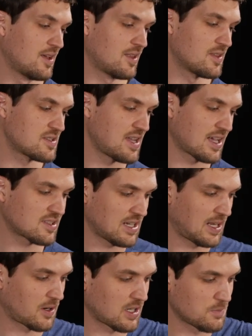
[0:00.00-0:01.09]
This next
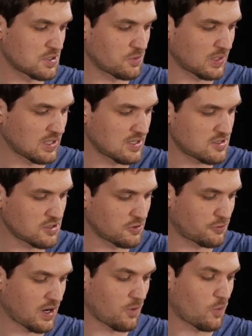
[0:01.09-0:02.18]
area between these two
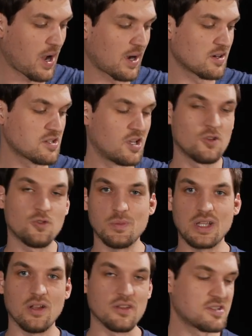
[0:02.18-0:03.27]
fret wires would be
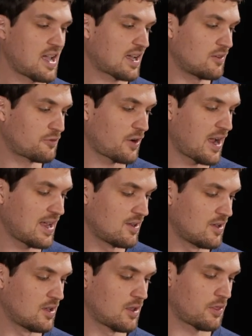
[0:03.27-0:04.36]
called the second fret,
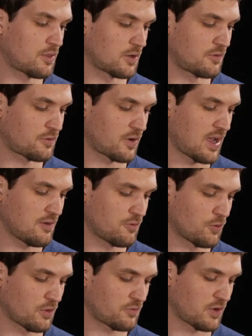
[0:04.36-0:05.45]
third fret,
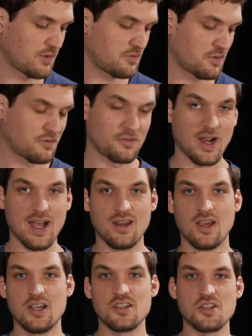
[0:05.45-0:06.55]
fourth fret, fifth fret.
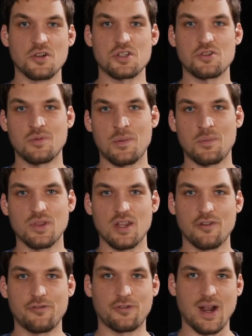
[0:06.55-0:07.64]
So just remember that a
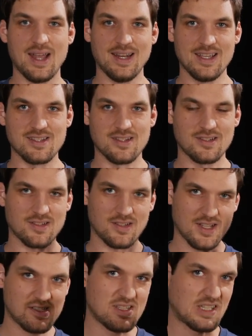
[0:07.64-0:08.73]
fret isn't a
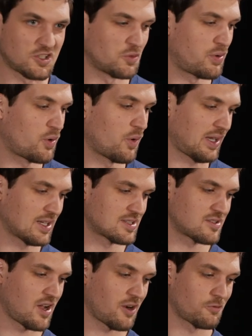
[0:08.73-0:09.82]
single point. It's
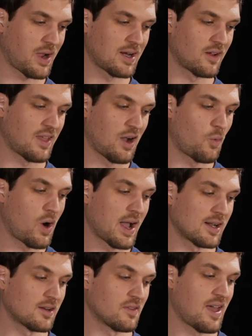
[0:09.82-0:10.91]
not right on that
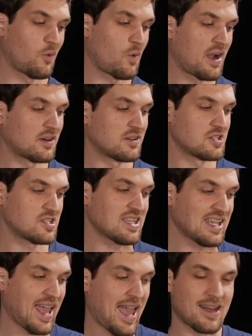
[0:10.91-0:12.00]
wire. That wire is just
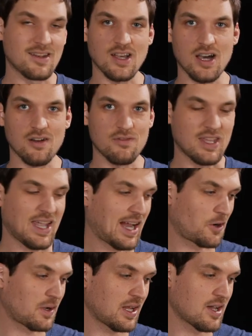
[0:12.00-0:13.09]
the end of the
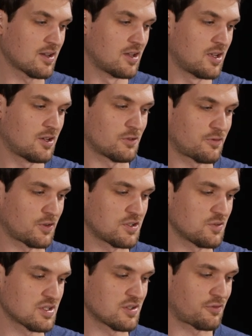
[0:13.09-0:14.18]
area referred
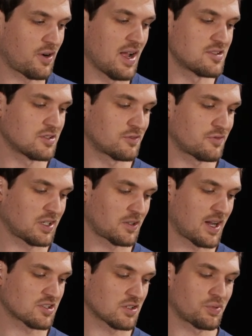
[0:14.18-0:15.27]
to as the fret. So your finger
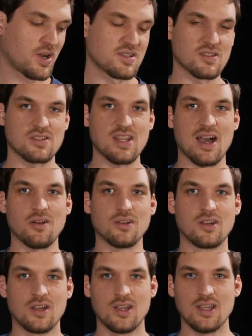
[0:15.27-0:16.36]
actually presses down
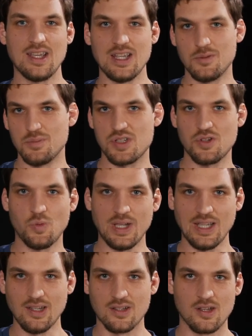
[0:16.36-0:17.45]
in
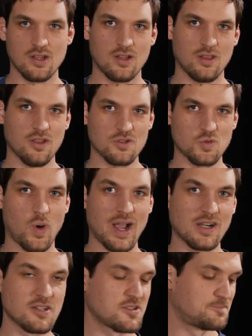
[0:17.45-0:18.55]
between those
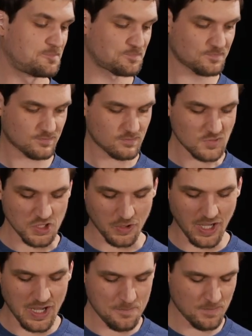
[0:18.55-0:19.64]
wires.
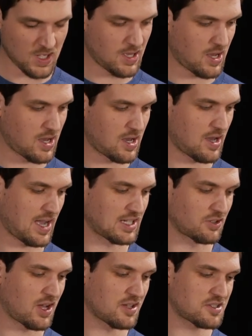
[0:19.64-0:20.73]
Okay, and
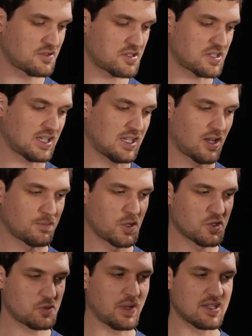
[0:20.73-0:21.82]
you'll also see on
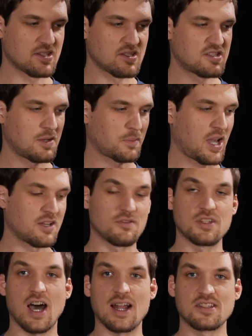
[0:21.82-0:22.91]
most basses some kind of
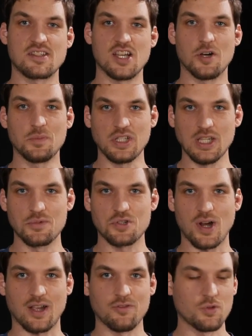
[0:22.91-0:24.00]
dots to help you keep
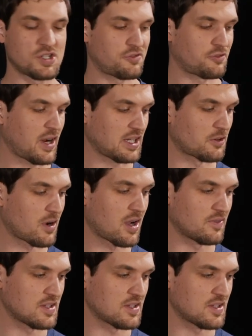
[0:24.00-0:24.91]
track of which fret you're on.